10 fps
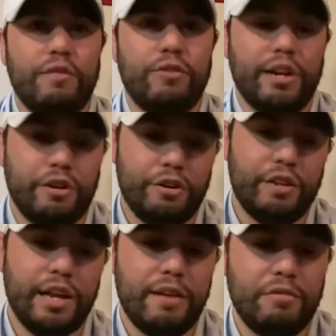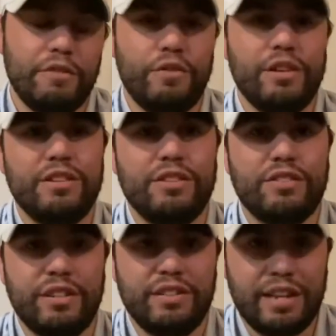I currently have the Ventus
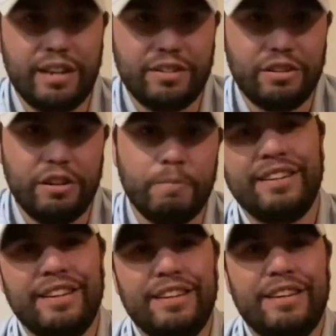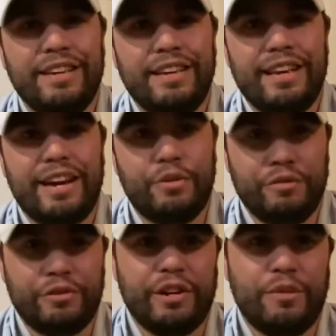6X in it.
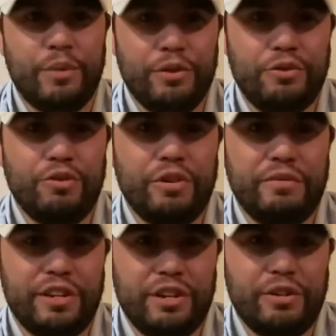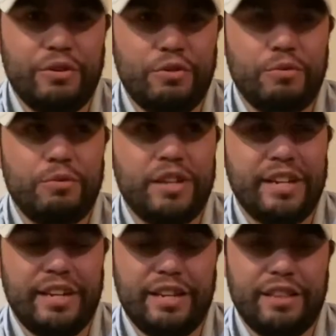However, I will do a video,
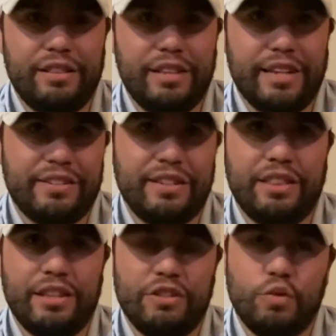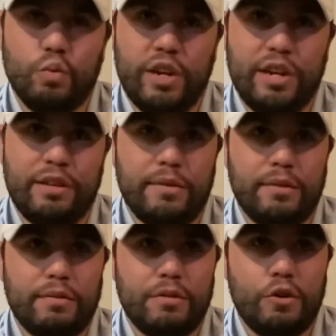again, like I said, this week,
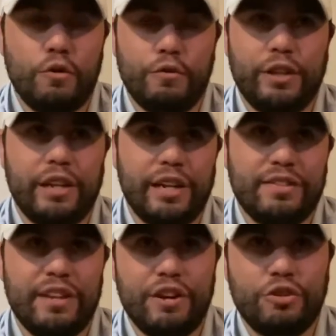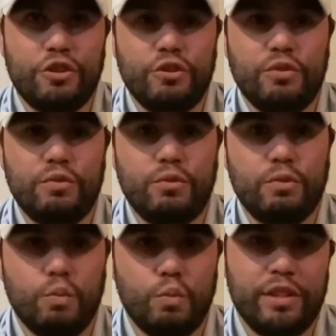hopefully in the next day or two,
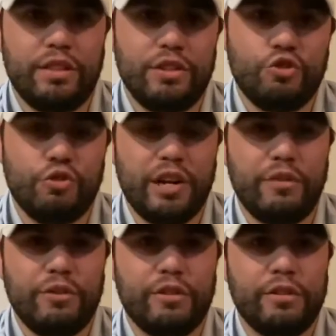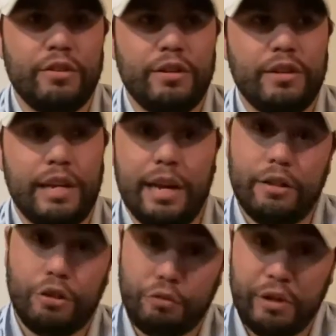with this driver and
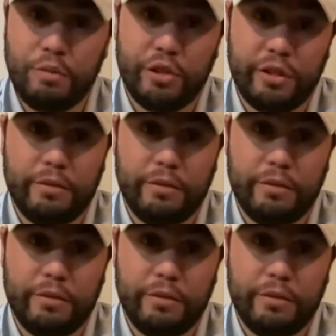the 3-wood.